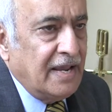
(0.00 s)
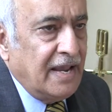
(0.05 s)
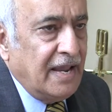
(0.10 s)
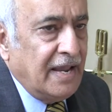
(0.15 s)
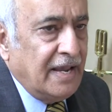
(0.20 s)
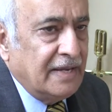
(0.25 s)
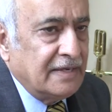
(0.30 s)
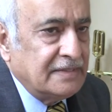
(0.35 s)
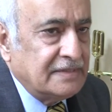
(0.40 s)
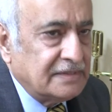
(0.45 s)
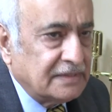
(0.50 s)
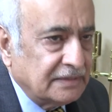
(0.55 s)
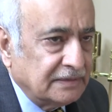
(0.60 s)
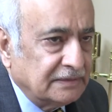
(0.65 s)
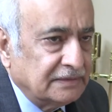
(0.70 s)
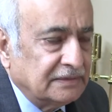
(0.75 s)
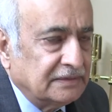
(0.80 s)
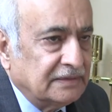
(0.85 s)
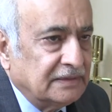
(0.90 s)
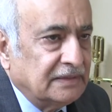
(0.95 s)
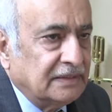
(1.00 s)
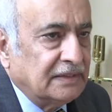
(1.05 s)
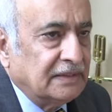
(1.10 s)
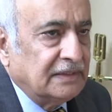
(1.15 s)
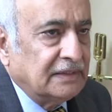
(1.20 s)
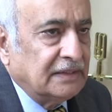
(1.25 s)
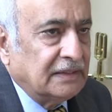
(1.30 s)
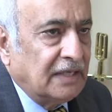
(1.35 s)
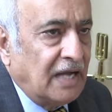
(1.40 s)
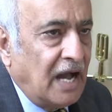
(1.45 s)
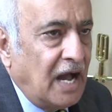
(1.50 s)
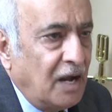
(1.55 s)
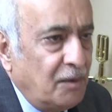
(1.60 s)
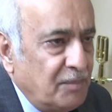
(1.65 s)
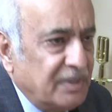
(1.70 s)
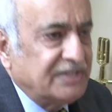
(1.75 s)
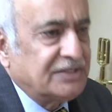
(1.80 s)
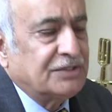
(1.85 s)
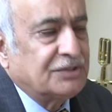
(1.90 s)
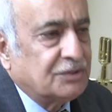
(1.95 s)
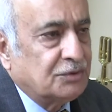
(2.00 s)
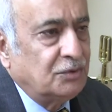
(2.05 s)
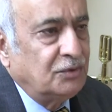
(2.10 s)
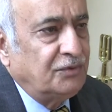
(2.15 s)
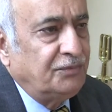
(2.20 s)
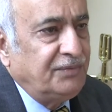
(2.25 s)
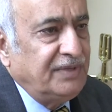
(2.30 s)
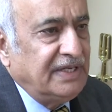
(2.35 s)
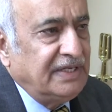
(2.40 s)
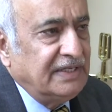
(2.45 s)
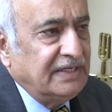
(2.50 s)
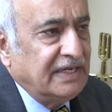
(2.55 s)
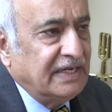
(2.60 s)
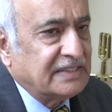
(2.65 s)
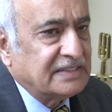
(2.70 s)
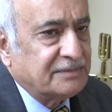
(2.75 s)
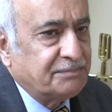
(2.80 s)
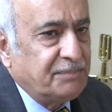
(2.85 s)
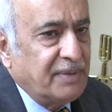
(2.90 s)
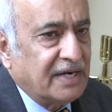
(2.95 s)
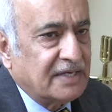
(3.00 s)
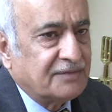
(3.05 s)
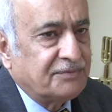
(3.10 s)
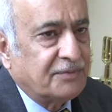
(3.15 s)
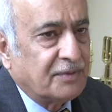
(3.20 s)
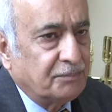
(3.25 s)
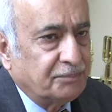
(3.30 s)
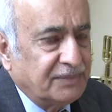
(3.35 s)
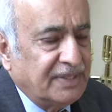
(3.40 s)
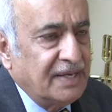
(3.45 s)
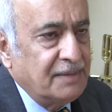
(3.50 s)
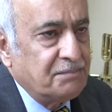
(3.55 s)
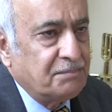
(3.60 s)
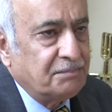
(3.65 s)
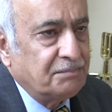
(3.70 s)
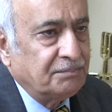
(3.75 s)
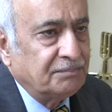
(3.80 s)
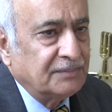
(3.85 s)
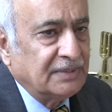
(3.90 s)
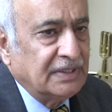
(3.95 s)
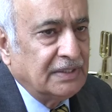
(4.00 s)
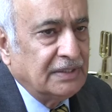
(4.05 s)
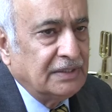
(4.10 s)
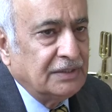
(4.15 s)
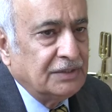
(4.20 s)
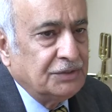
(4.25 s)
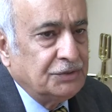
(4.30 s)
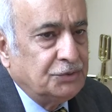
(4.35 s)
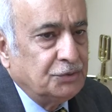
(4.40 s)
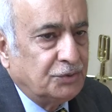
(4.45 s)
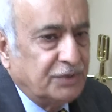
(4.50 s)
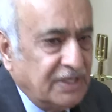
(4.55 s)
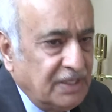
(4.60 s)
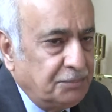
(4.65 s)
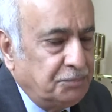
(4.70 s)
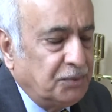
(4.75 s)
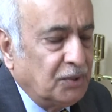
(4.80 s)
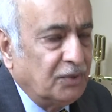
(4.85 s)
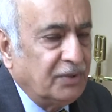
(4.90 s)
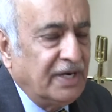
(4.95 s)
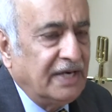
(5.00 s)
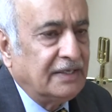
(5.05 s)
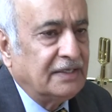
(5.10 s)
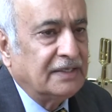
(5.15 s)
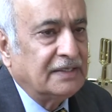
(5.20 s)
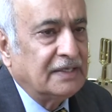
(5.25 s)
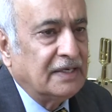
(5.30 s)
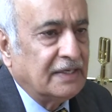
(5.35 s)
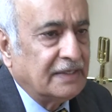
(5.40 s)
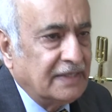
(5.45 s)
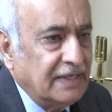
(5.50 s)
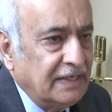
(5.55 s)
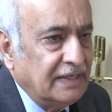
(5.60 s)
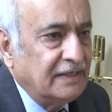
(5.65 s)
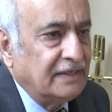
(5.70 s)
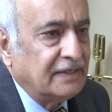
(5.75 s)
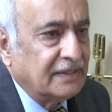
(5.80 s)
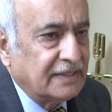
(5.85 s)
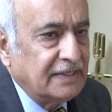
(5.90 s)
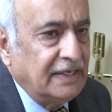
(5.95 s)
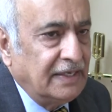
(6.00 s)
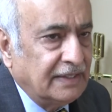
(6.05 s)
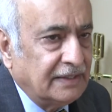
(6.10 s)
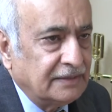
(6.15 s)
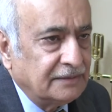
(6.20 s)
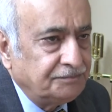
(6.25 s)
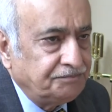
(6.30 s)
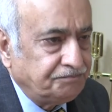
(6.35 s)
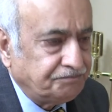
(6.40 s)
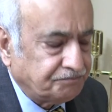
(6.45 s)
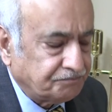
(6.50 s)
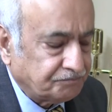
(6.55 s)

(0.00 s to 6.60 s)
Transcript: And how much could we expect from them to keep donating again and again?